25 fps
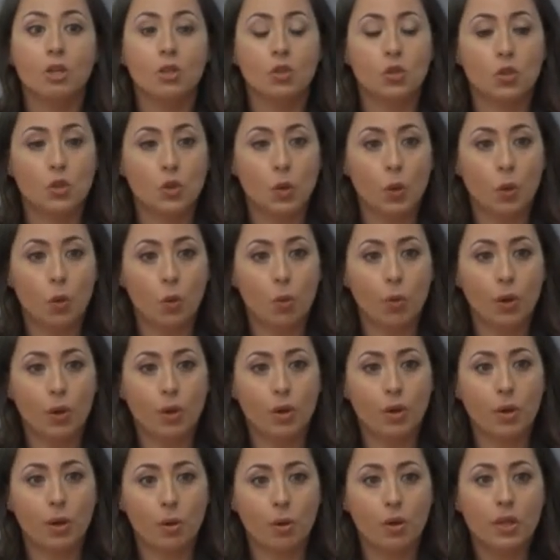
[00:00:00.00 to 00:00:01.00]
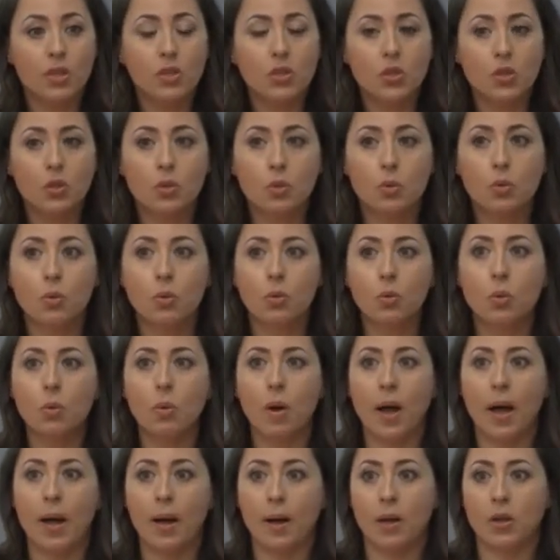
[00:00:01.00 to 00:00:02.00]
So we're going
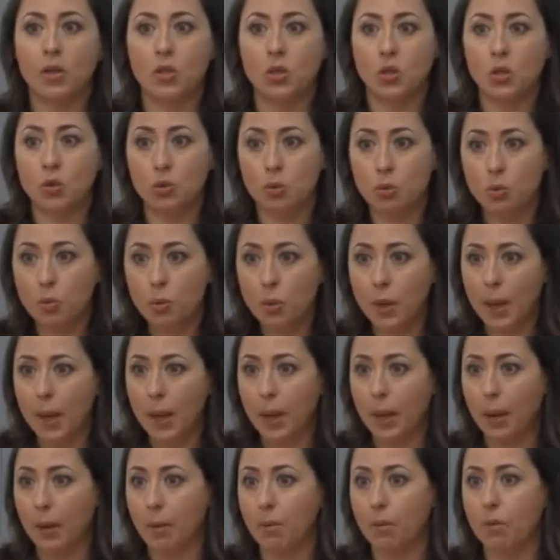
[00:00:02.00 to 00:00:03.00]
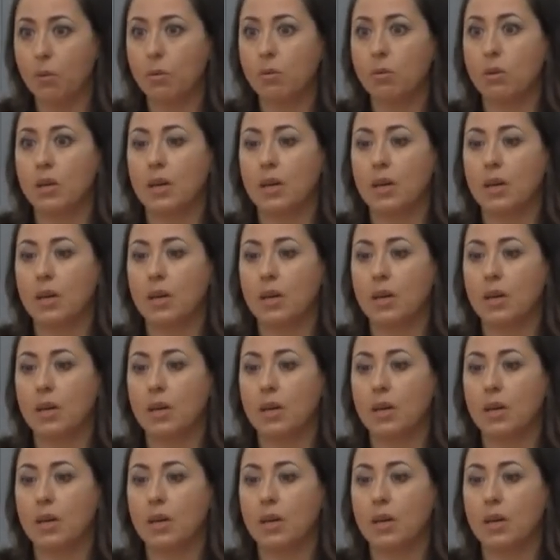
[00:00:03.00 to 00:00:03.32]
to uh, do now